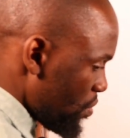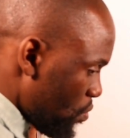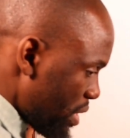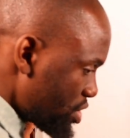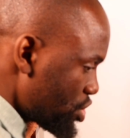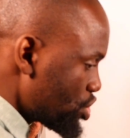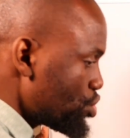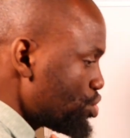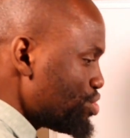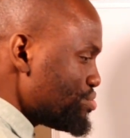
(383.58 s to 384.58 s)
what
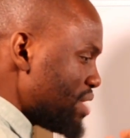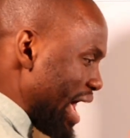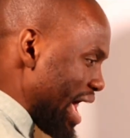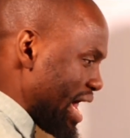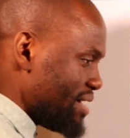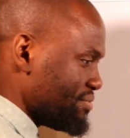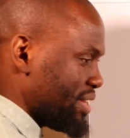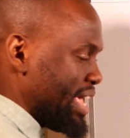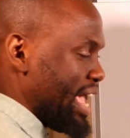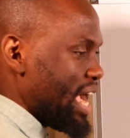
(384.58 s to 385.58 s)
do you have
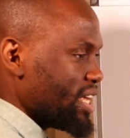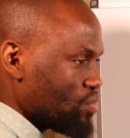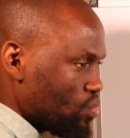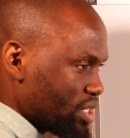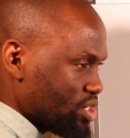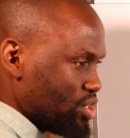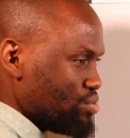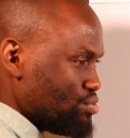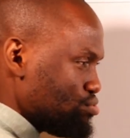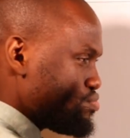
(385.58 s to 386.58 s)
and what
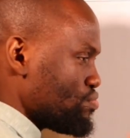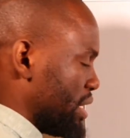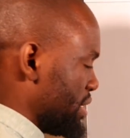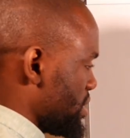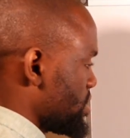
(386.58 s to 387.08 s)
do you want?